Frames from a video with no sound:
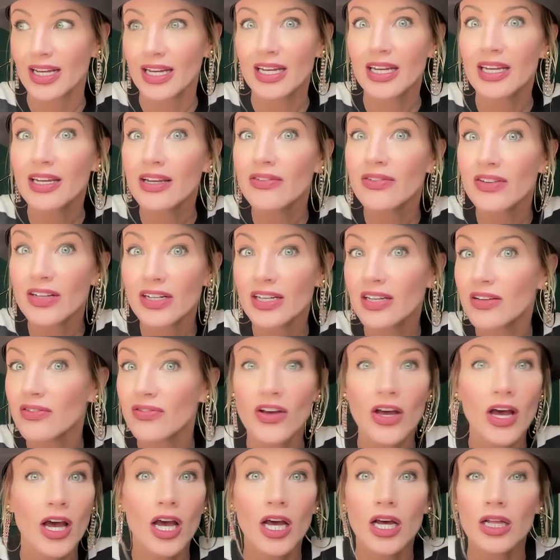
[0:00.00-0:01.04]
even if
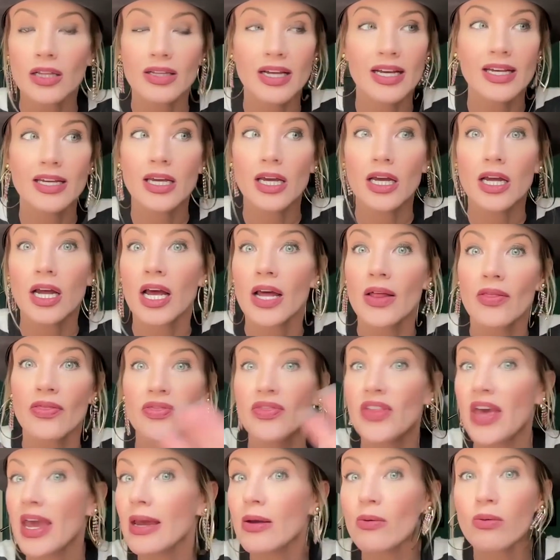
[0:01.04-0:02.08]
like
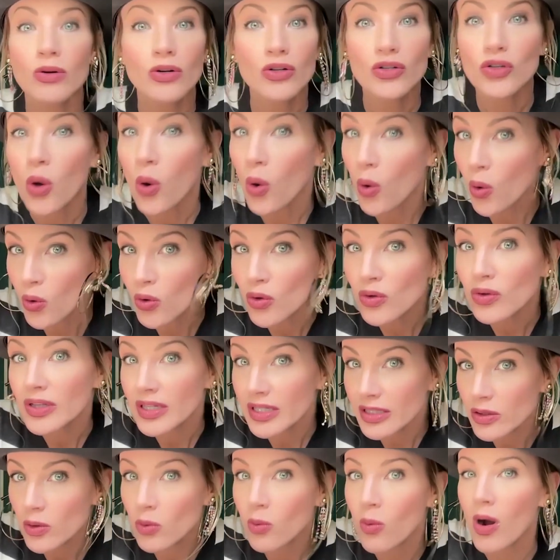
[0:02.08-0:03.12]
they were
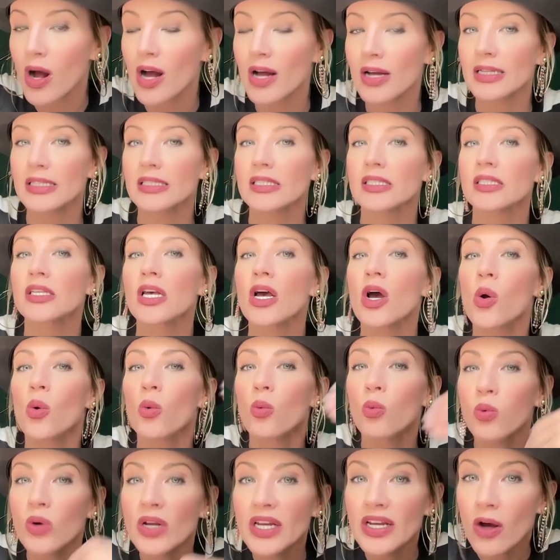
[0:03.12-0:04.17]
totally the ones,
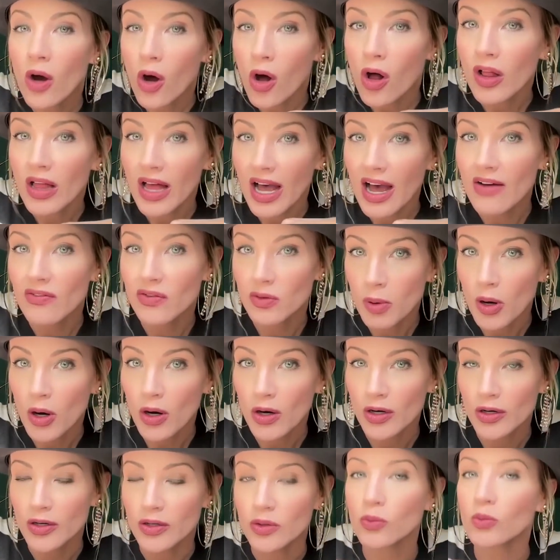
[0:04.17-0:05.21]
we all have a
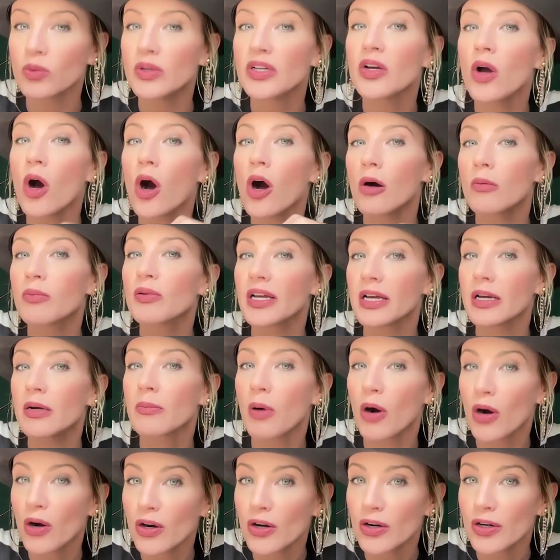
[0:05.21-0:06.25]
part. We all play a
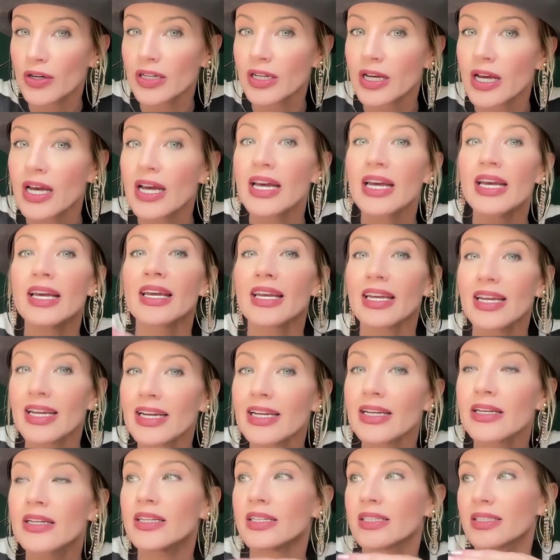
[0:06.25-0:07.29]
part
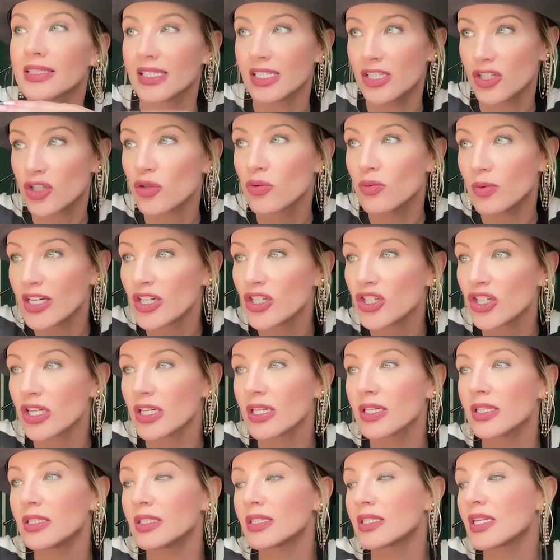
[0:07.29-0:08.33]
in
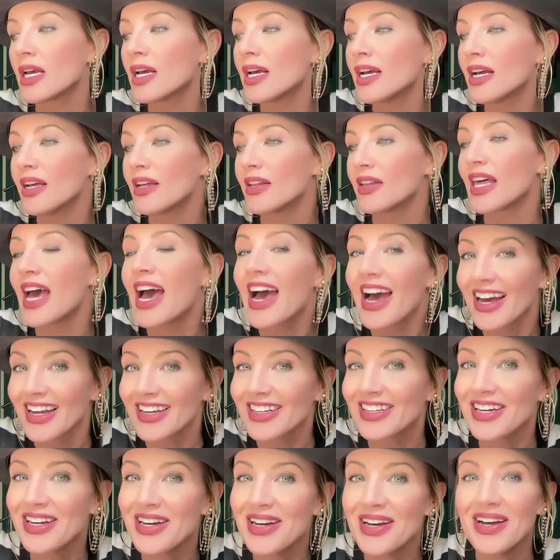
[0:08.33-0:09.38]
situations
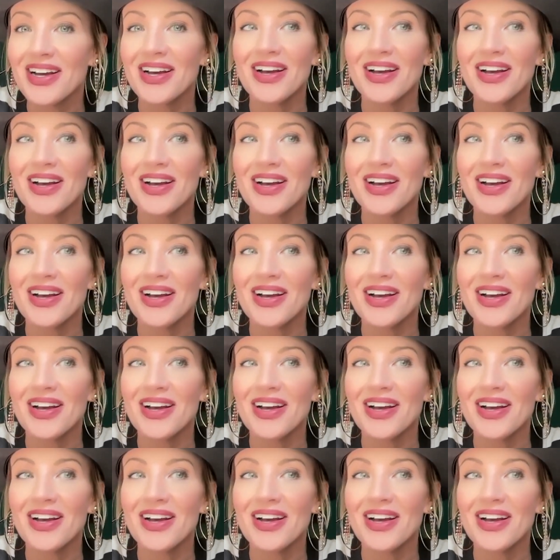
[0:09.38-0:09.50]
that